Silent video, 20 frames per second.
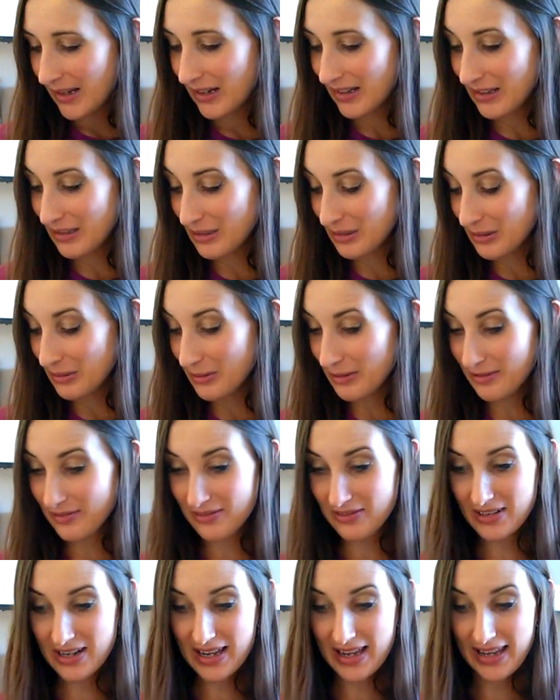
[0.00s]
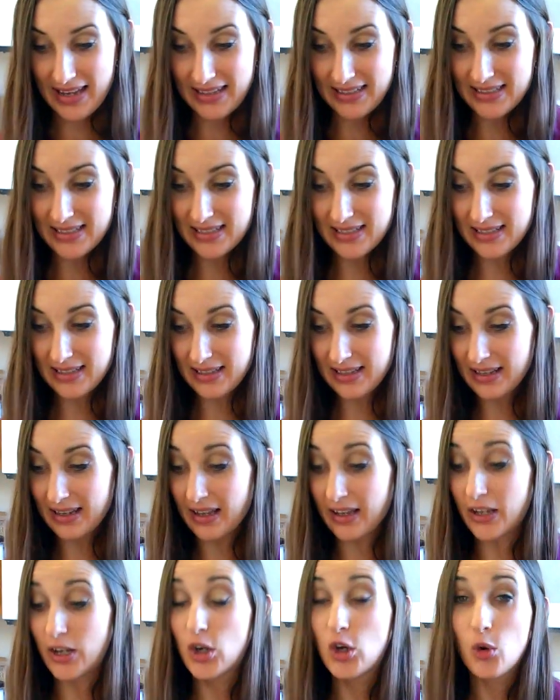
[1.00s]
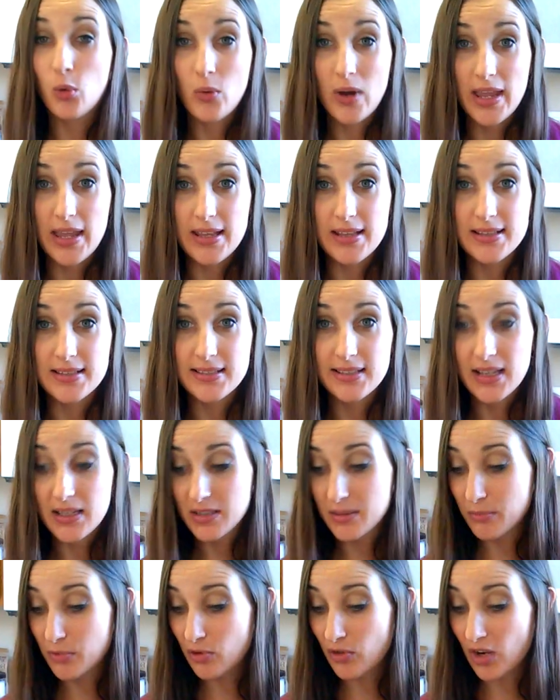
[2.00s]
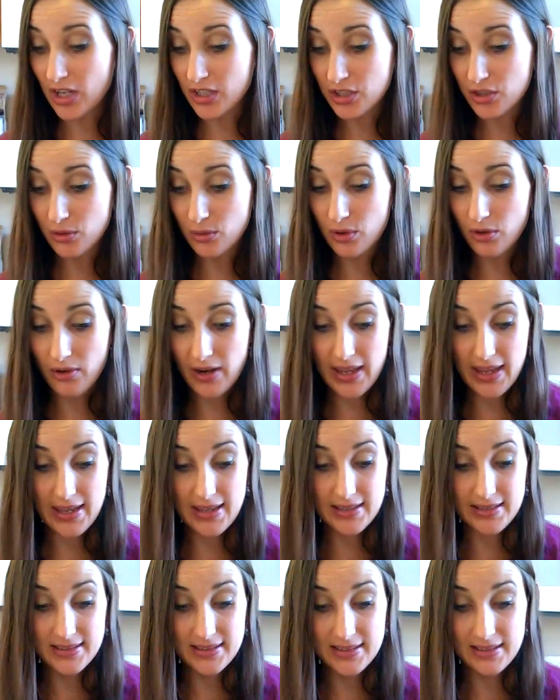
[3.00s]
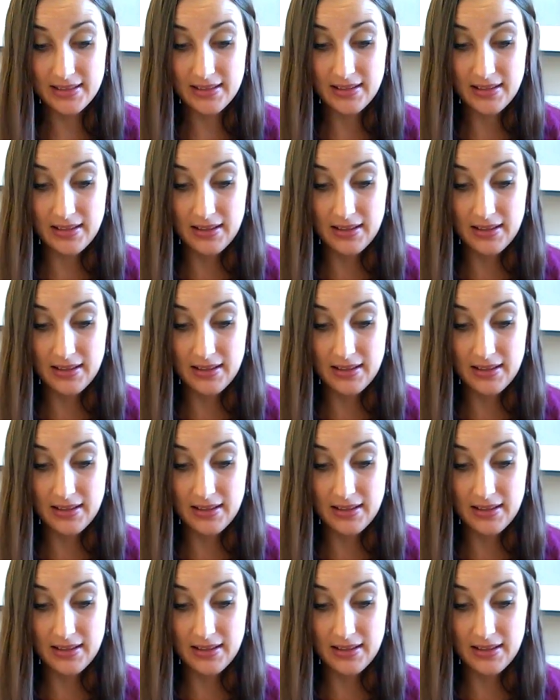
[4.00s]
All right, grains. Let's move on to grains.